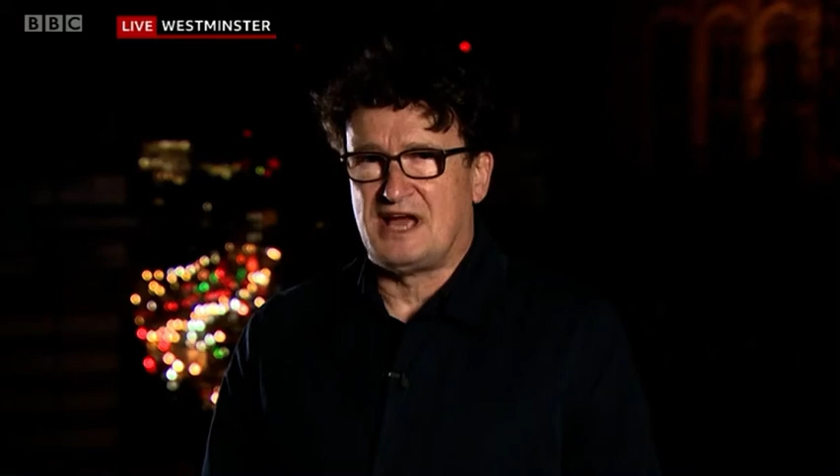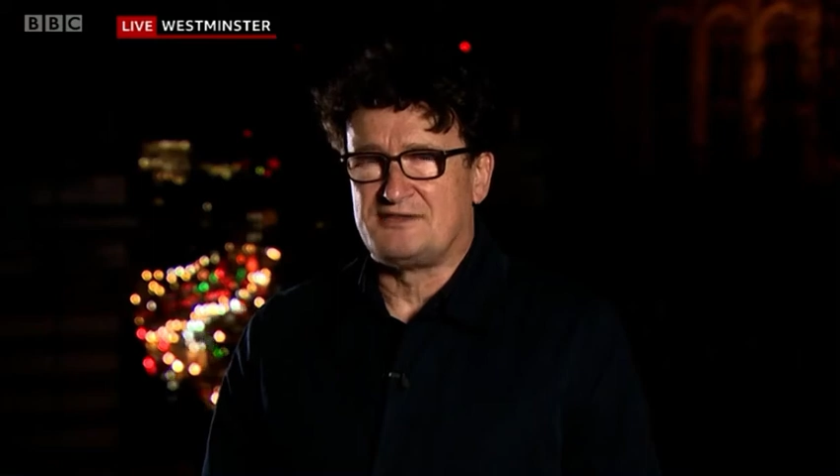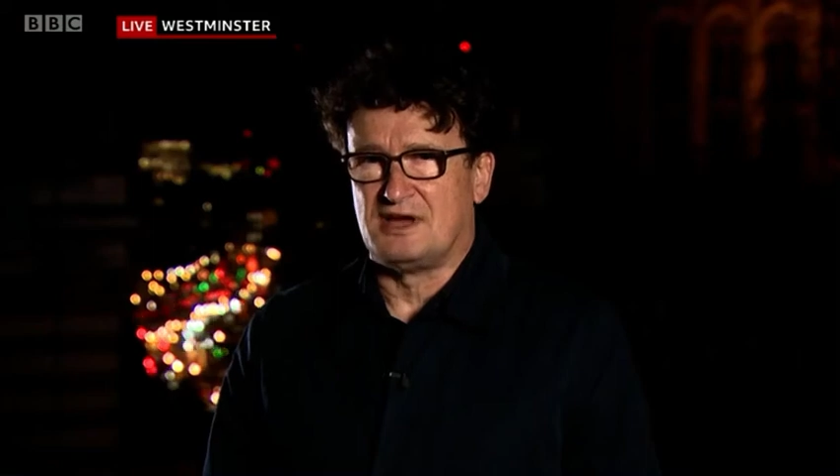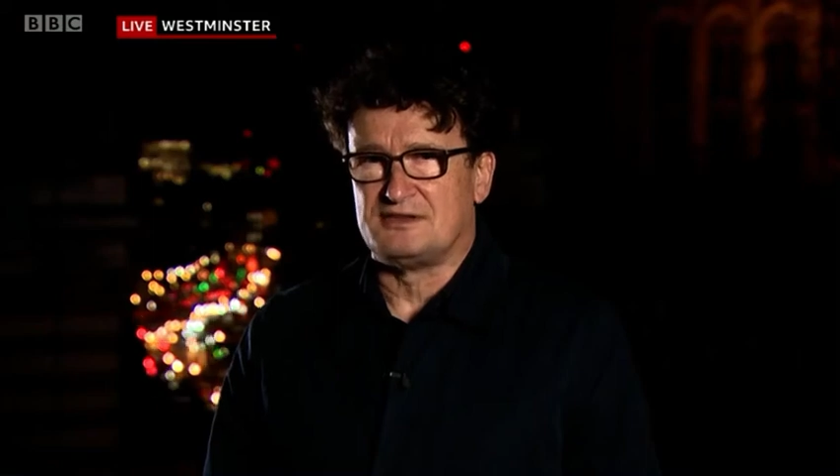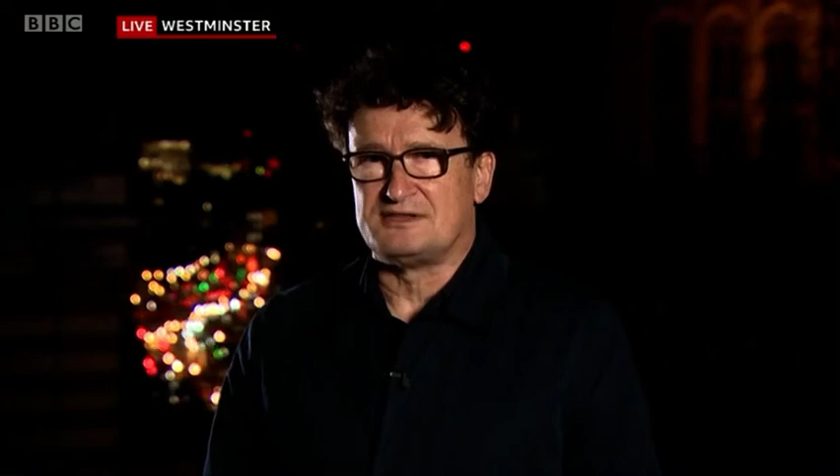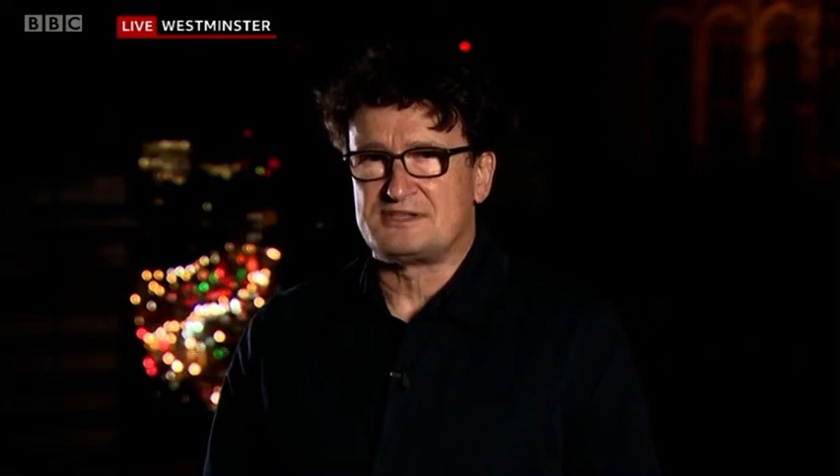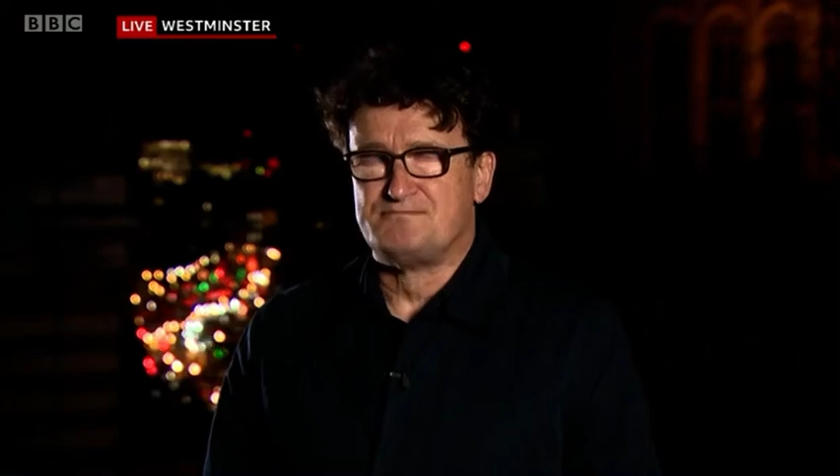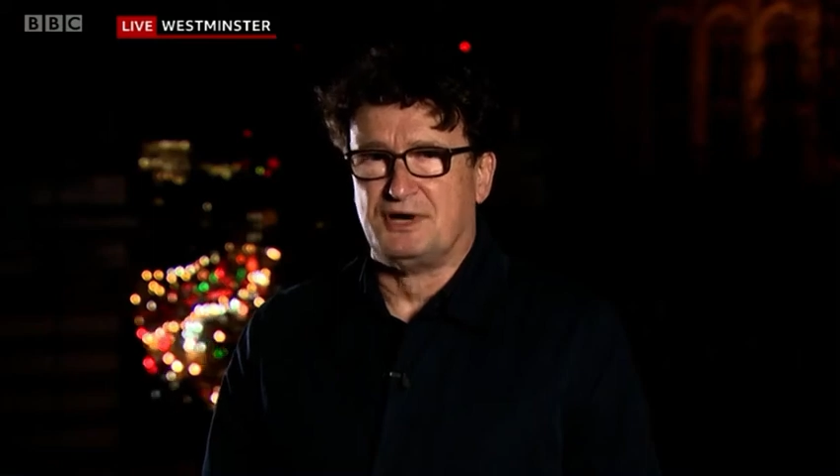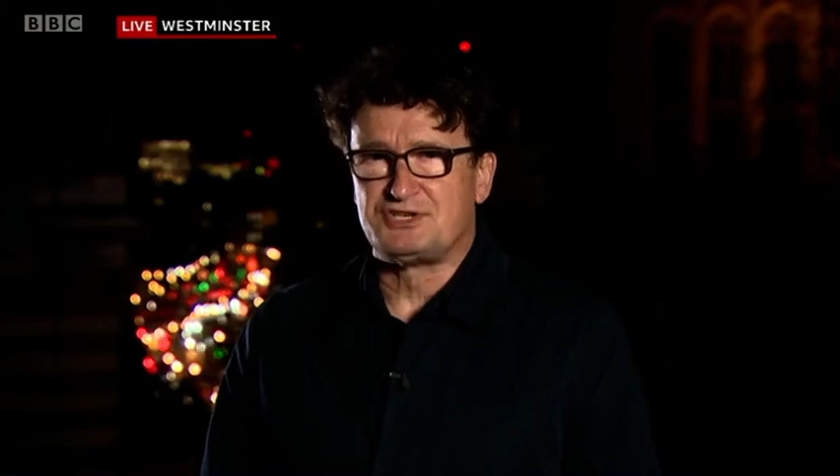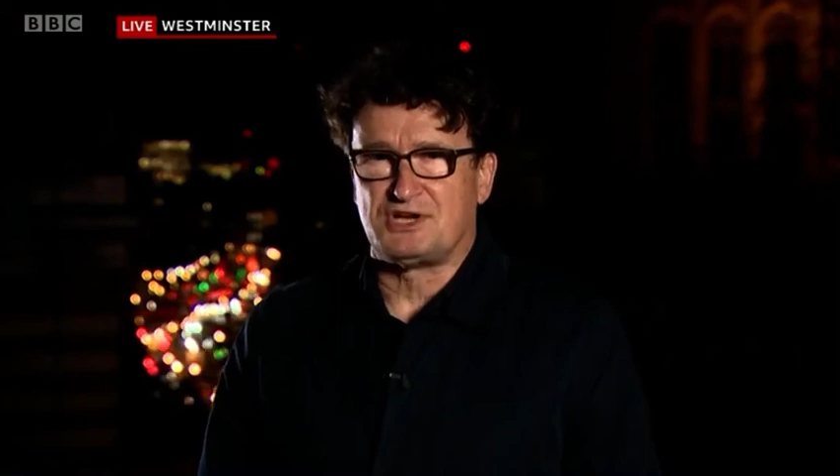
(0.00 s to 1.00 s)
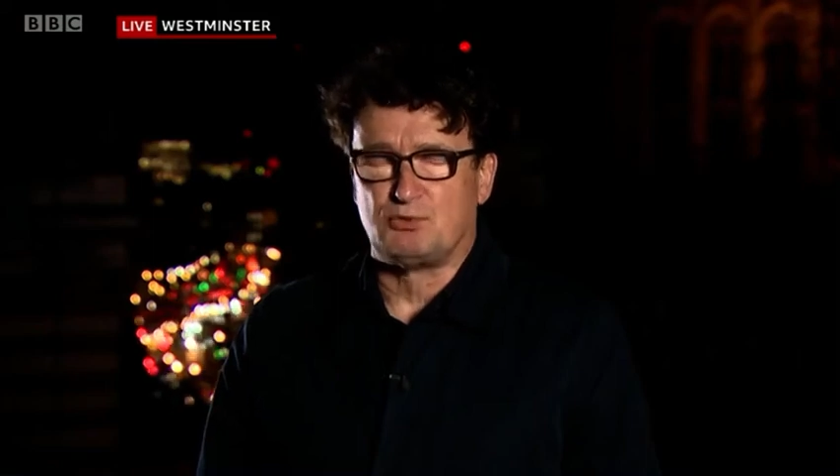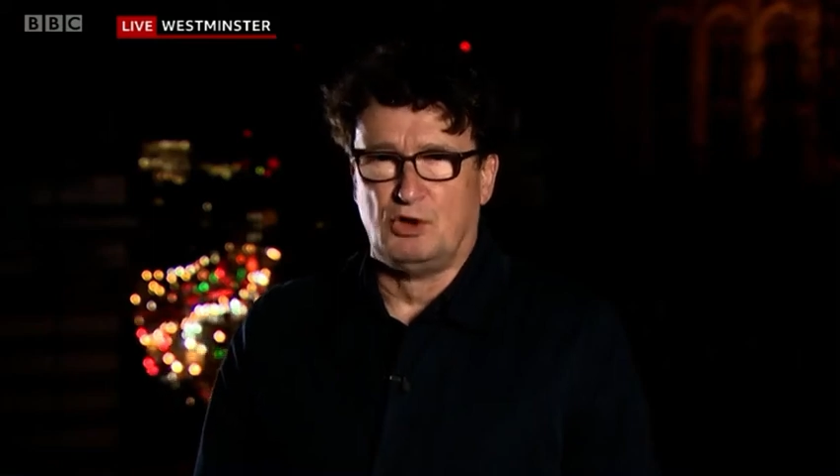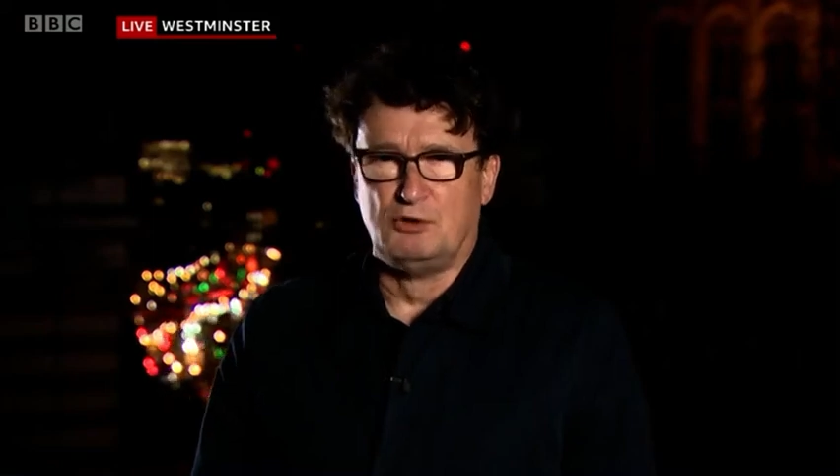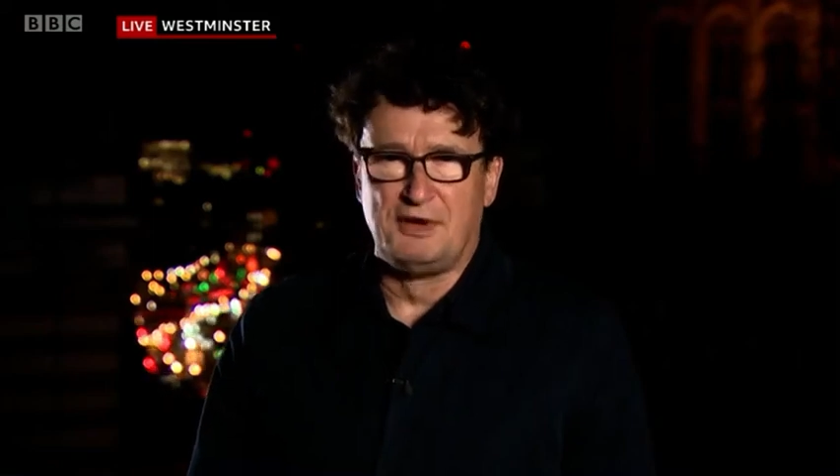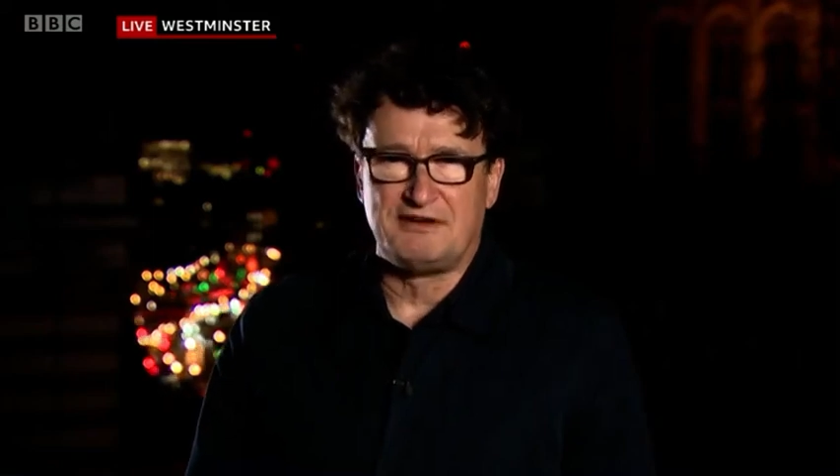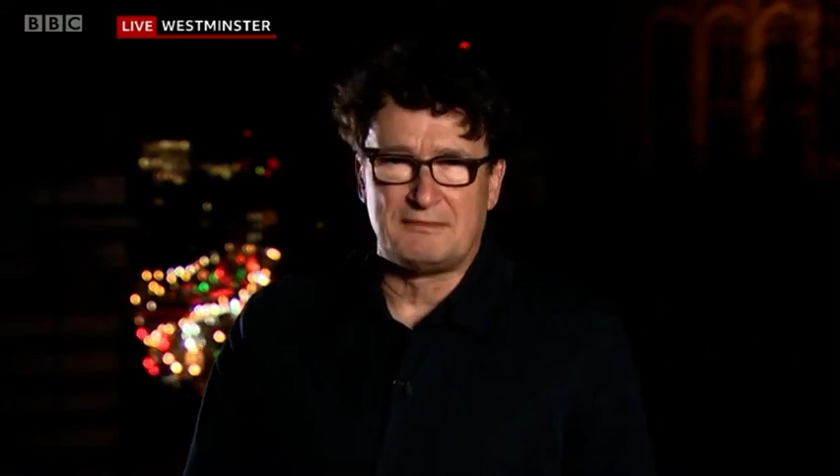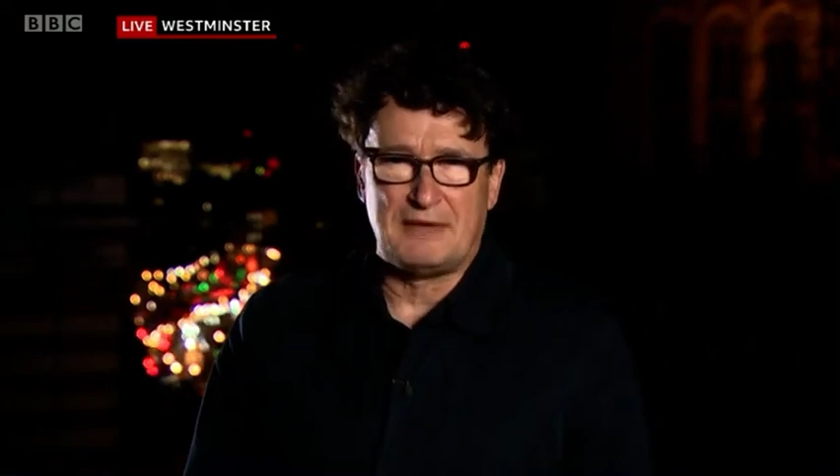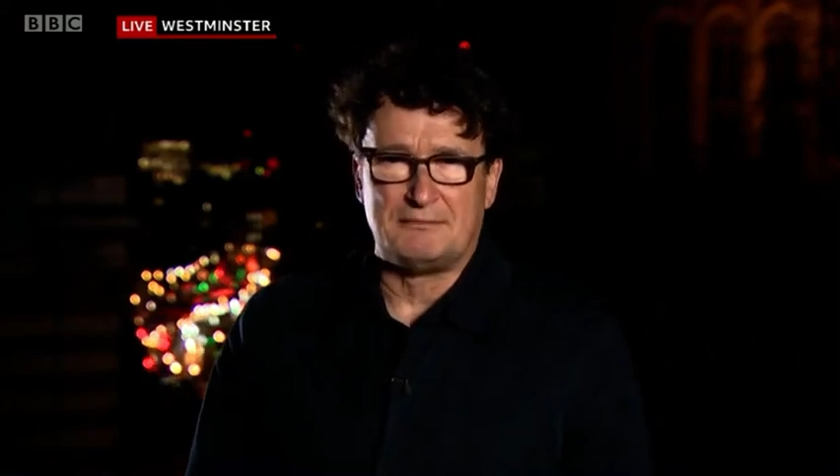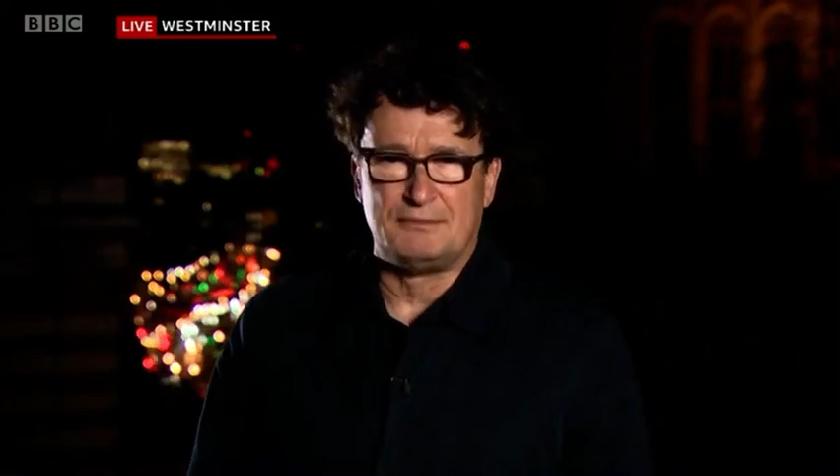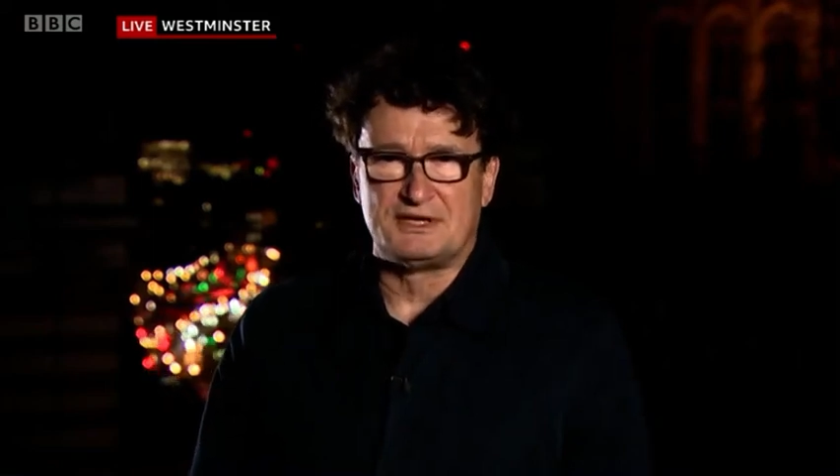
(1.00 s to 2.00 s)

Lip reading: This budget will be remembered